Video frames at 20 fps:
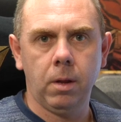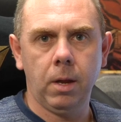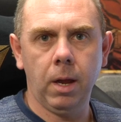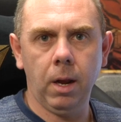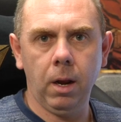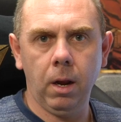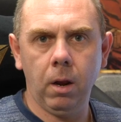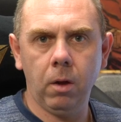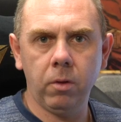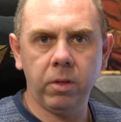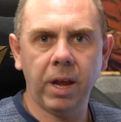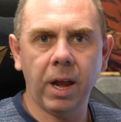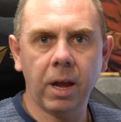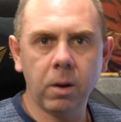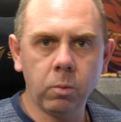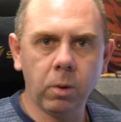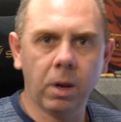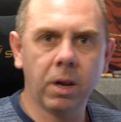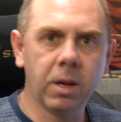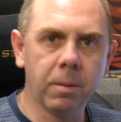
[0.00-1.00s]
Hello there
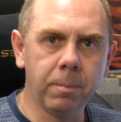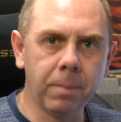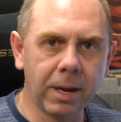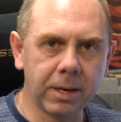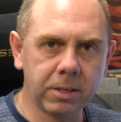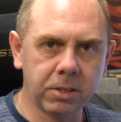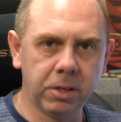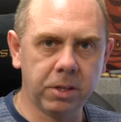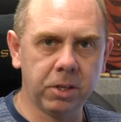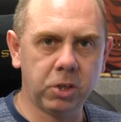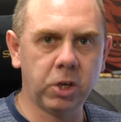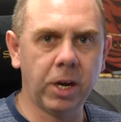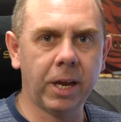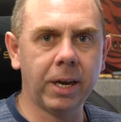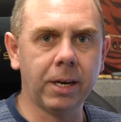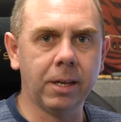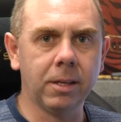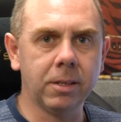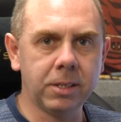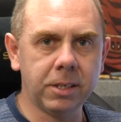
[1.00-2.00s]
and welcome back to the
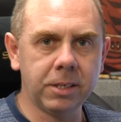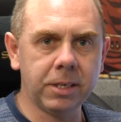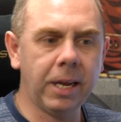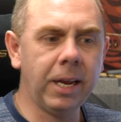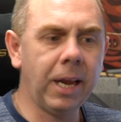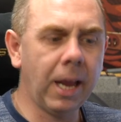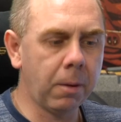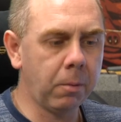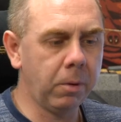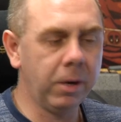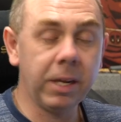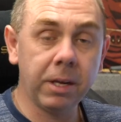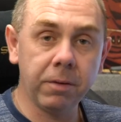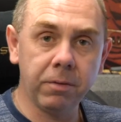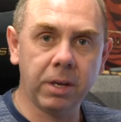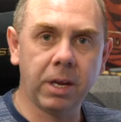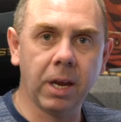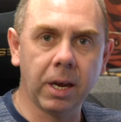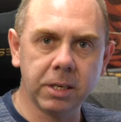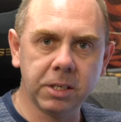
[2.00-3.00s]
channel. Today I want to give
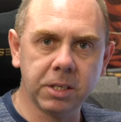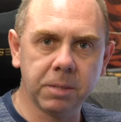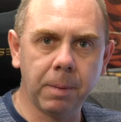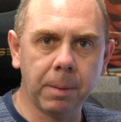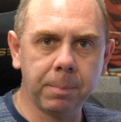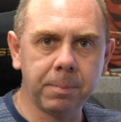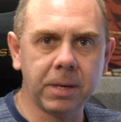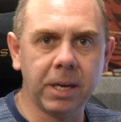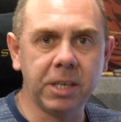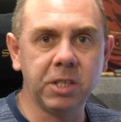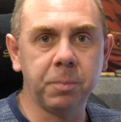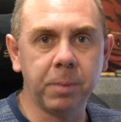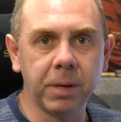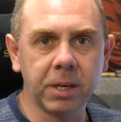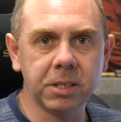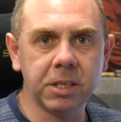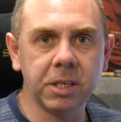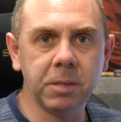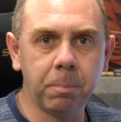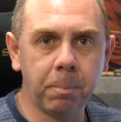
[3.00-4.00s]
you guys some updates
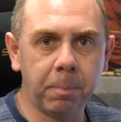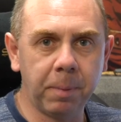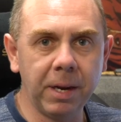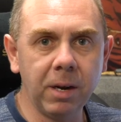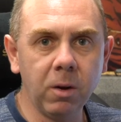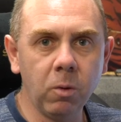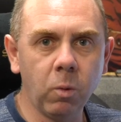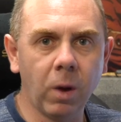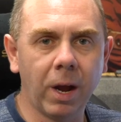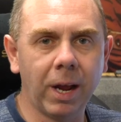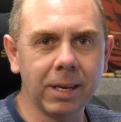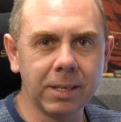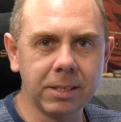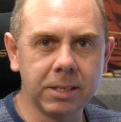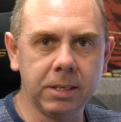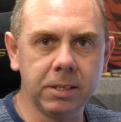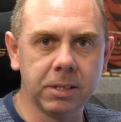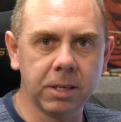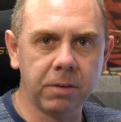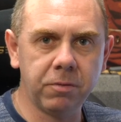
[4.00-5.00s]
because it's been a while
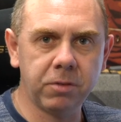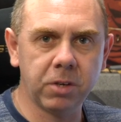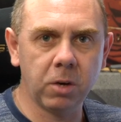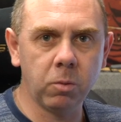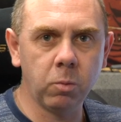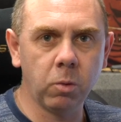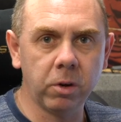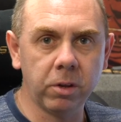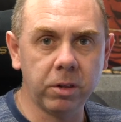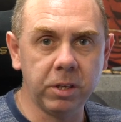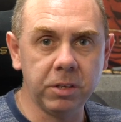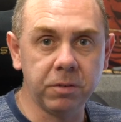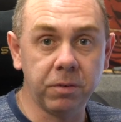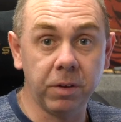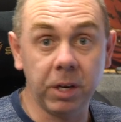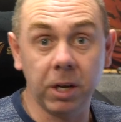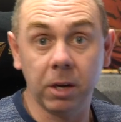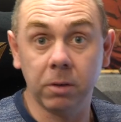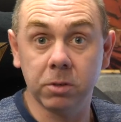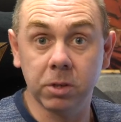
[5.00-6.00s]
since I've done one of these
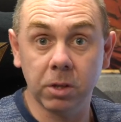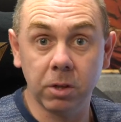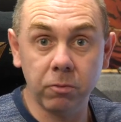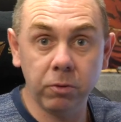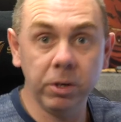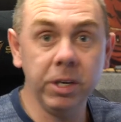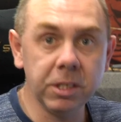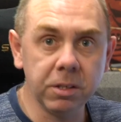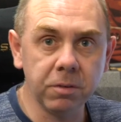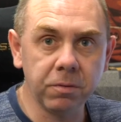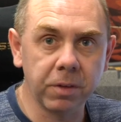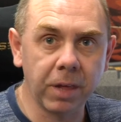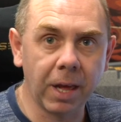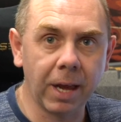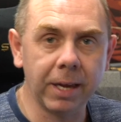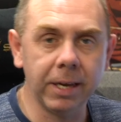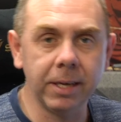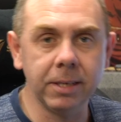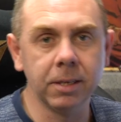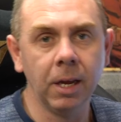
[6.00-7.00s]
videos, and the reason for
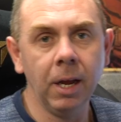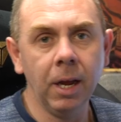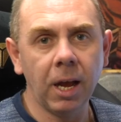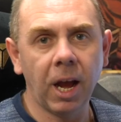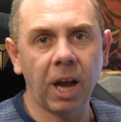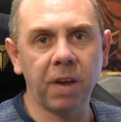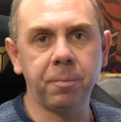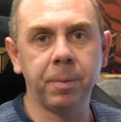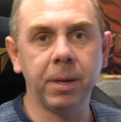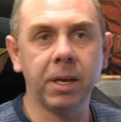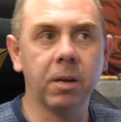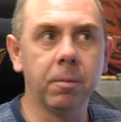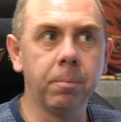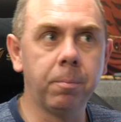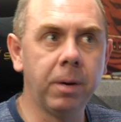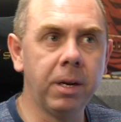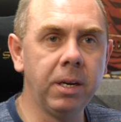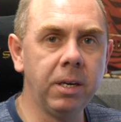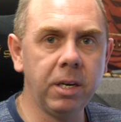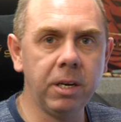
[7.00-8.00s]
that is I've been
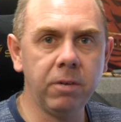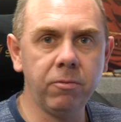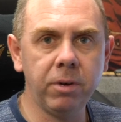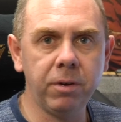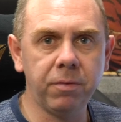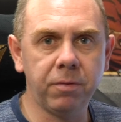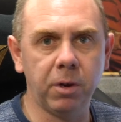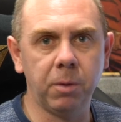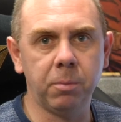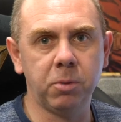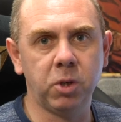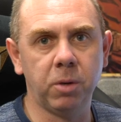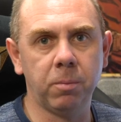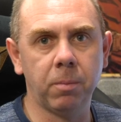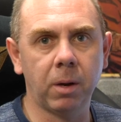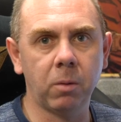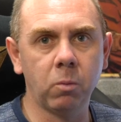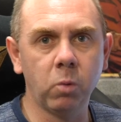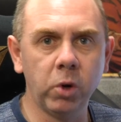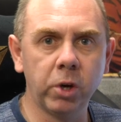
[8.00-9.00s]
completely refurbishing
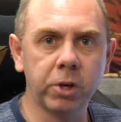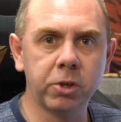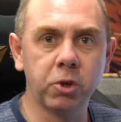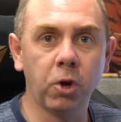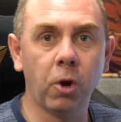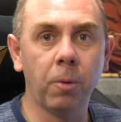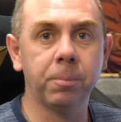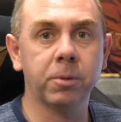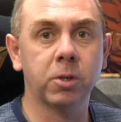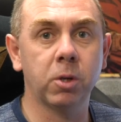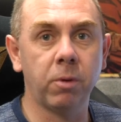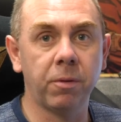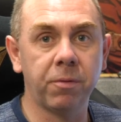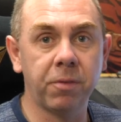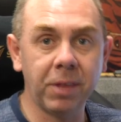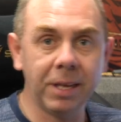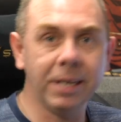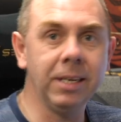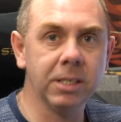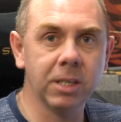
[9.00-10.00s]
my workshop, so if
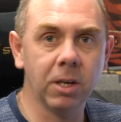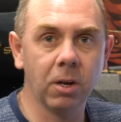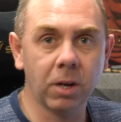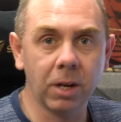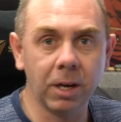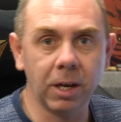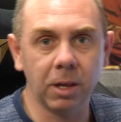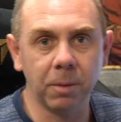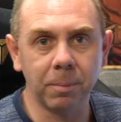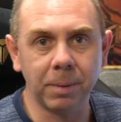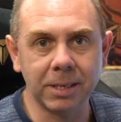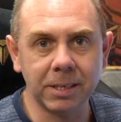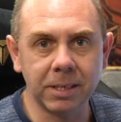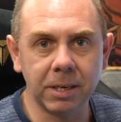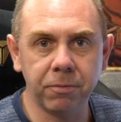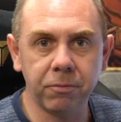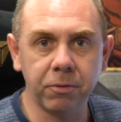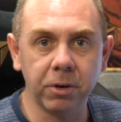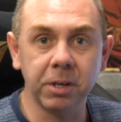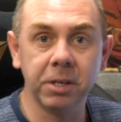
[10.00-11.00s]
things look a little bit
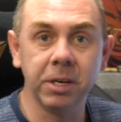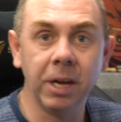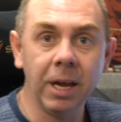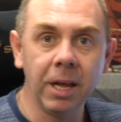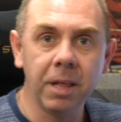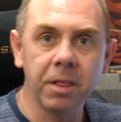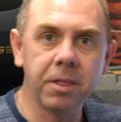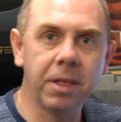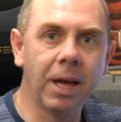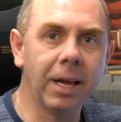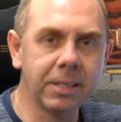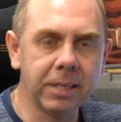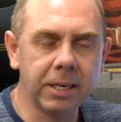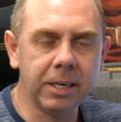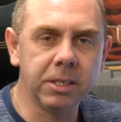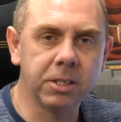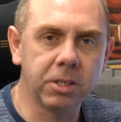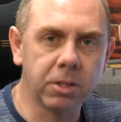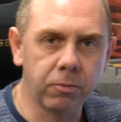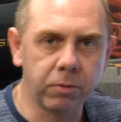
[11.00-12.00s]
different, that
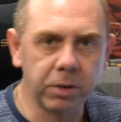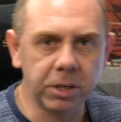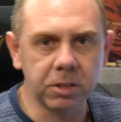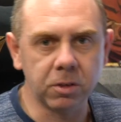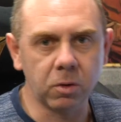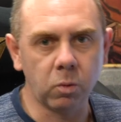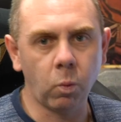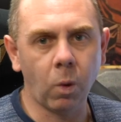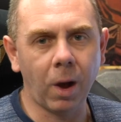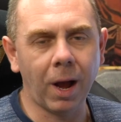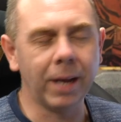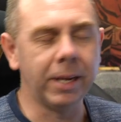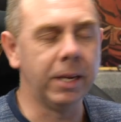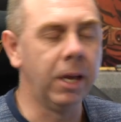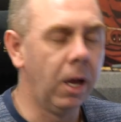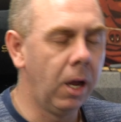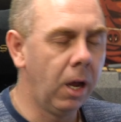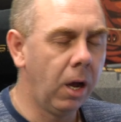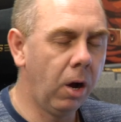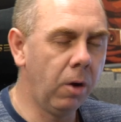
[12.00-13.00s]
is the reason why.
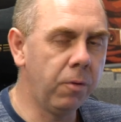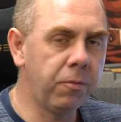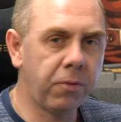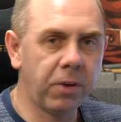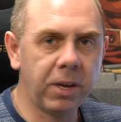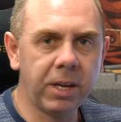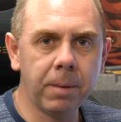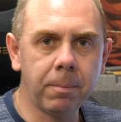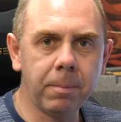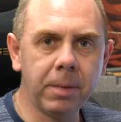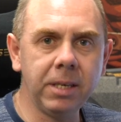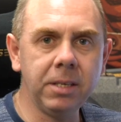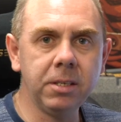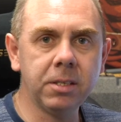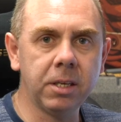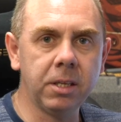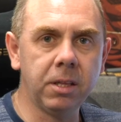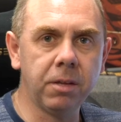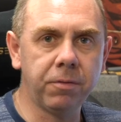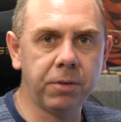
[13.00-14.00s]
Hopefully it
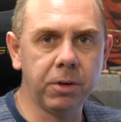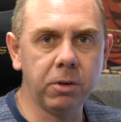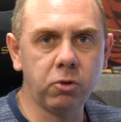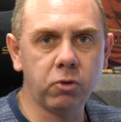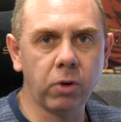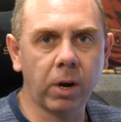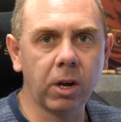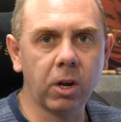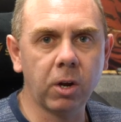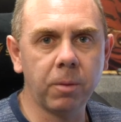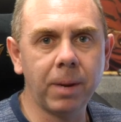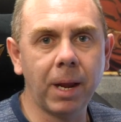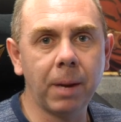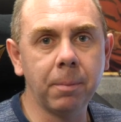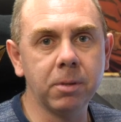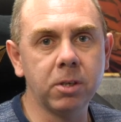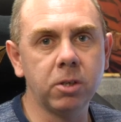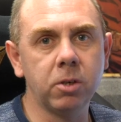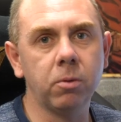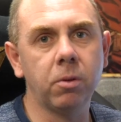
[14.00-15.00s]
means in the future I'm going to be
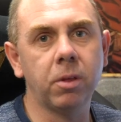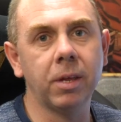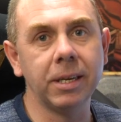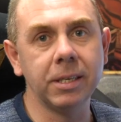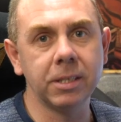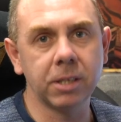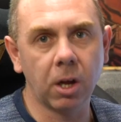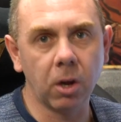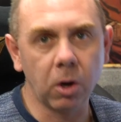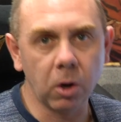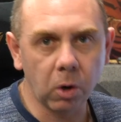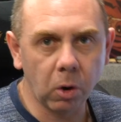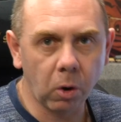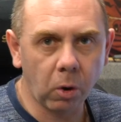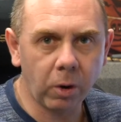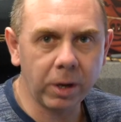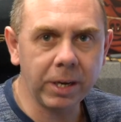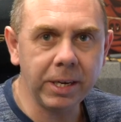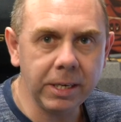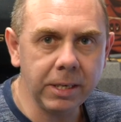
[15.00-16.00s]
able to do things a
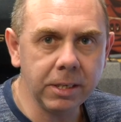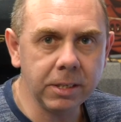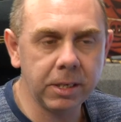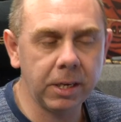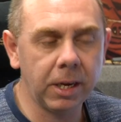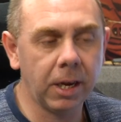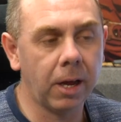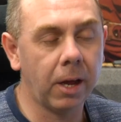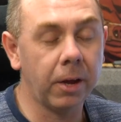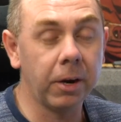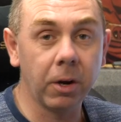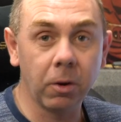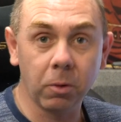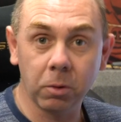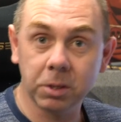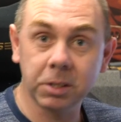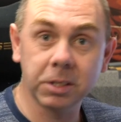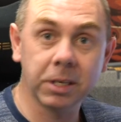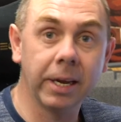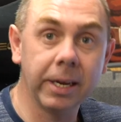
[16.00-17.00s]
lot easier and a
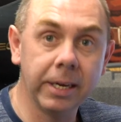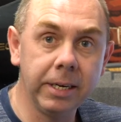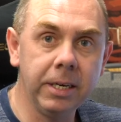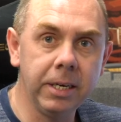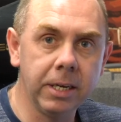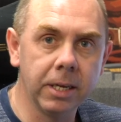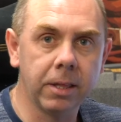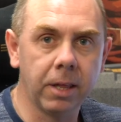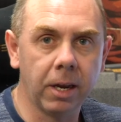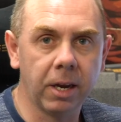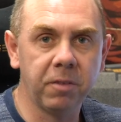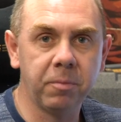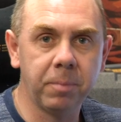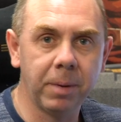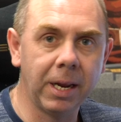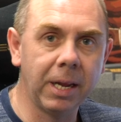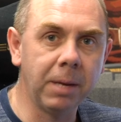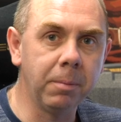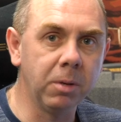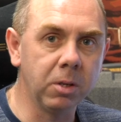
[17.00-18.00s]
lot tidier than I've
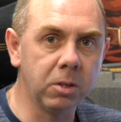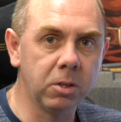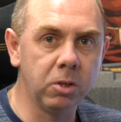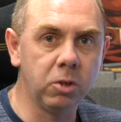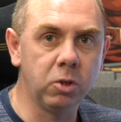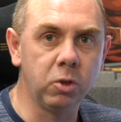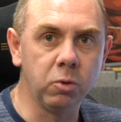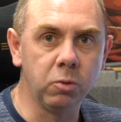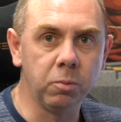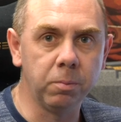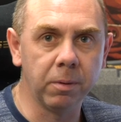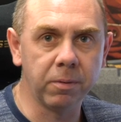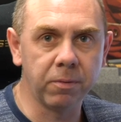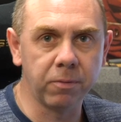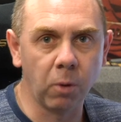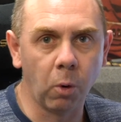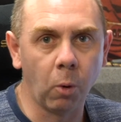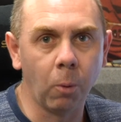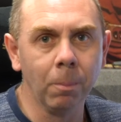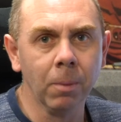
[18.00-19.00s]
been able to do
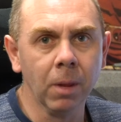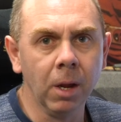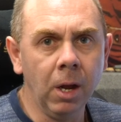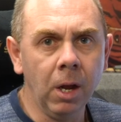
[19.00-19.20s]
before.